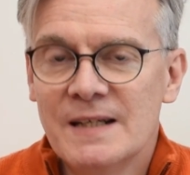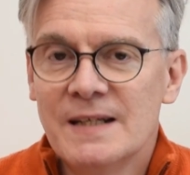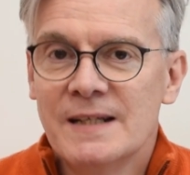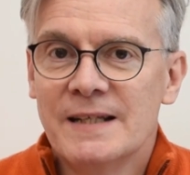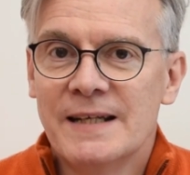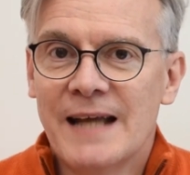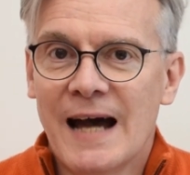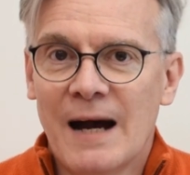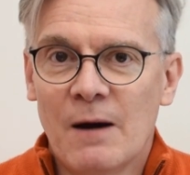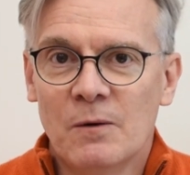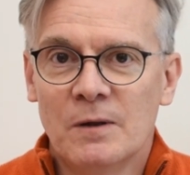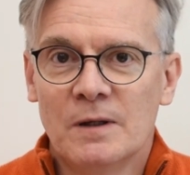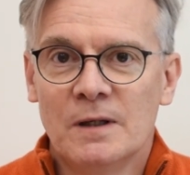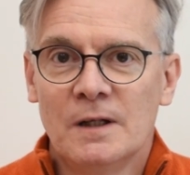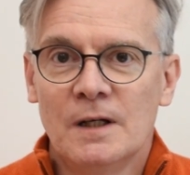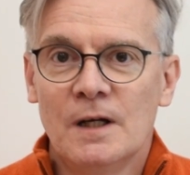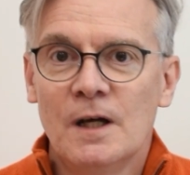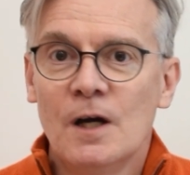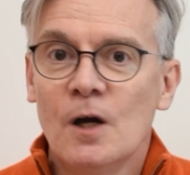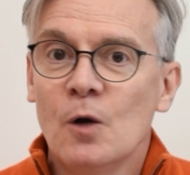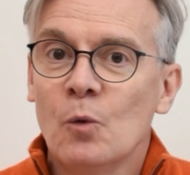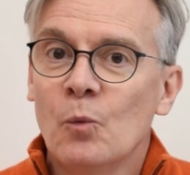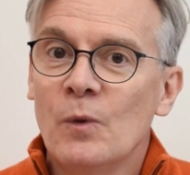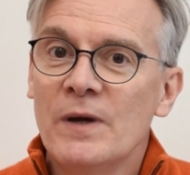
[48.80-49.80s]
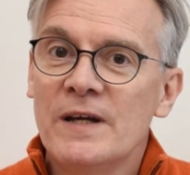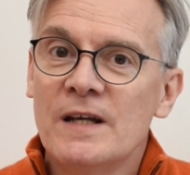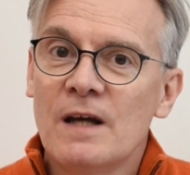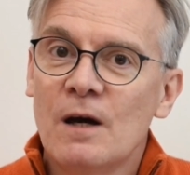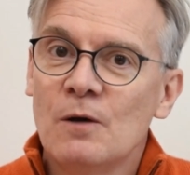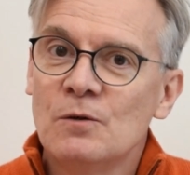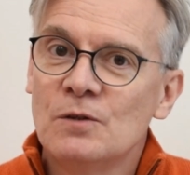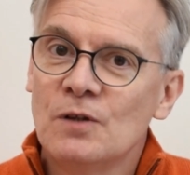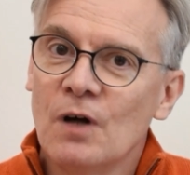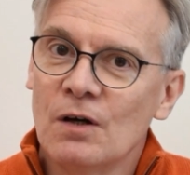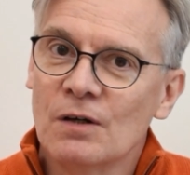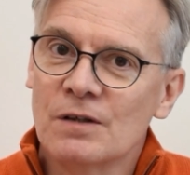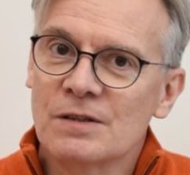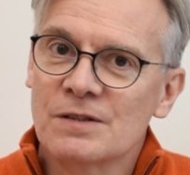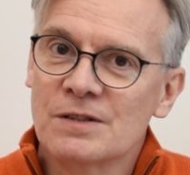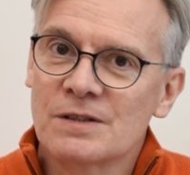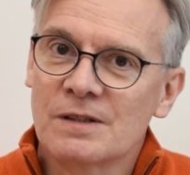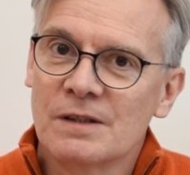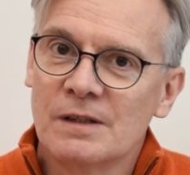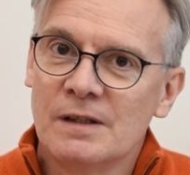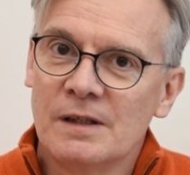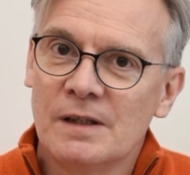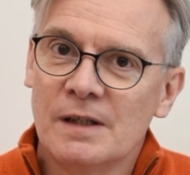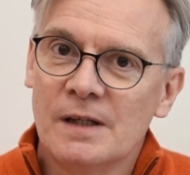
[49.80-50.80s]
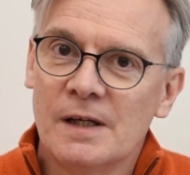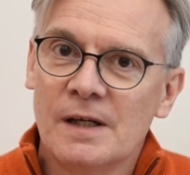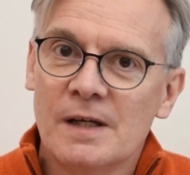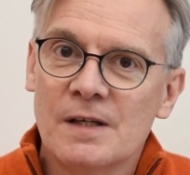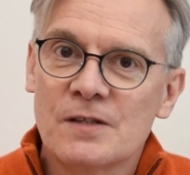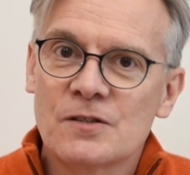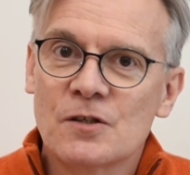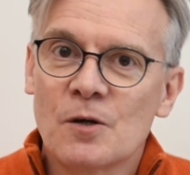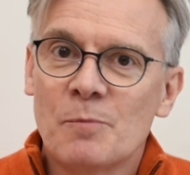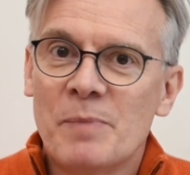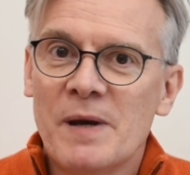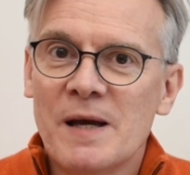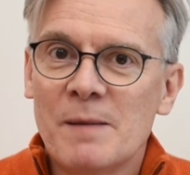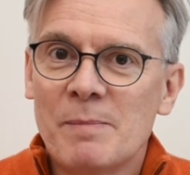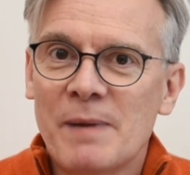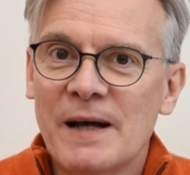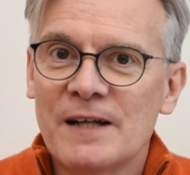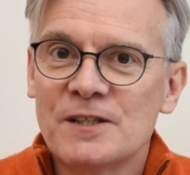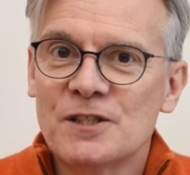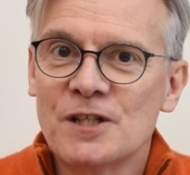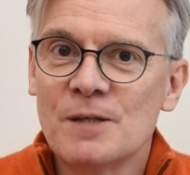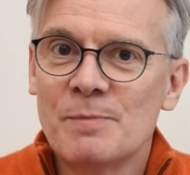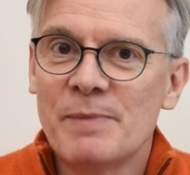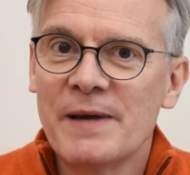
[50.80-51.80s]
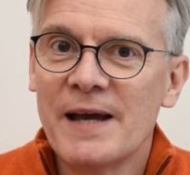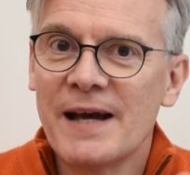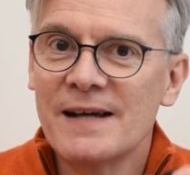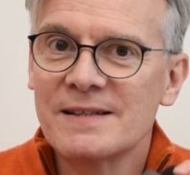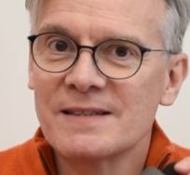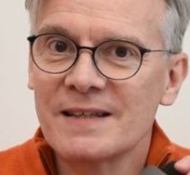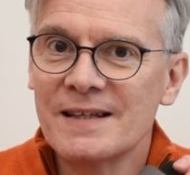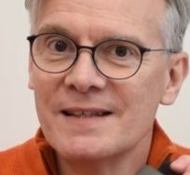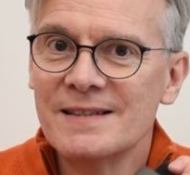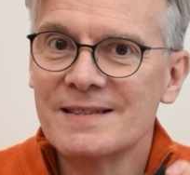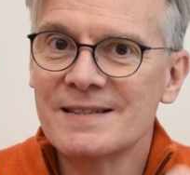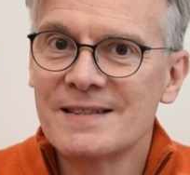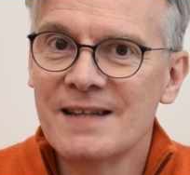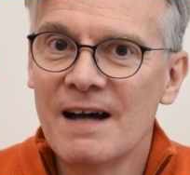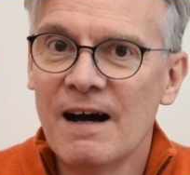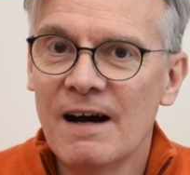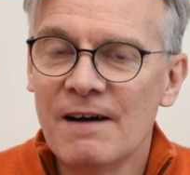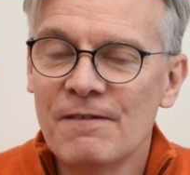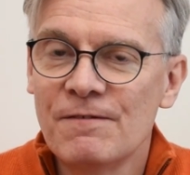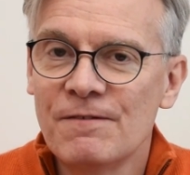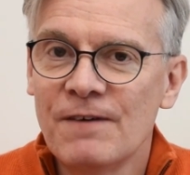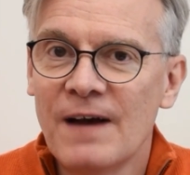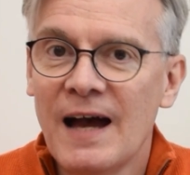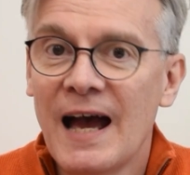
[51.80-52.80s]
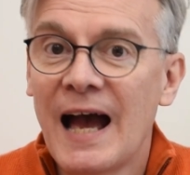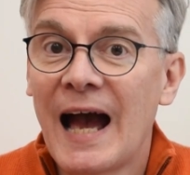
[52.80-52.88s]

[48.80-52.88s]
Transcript: Now, we know dogs, so PitPat GPS is tough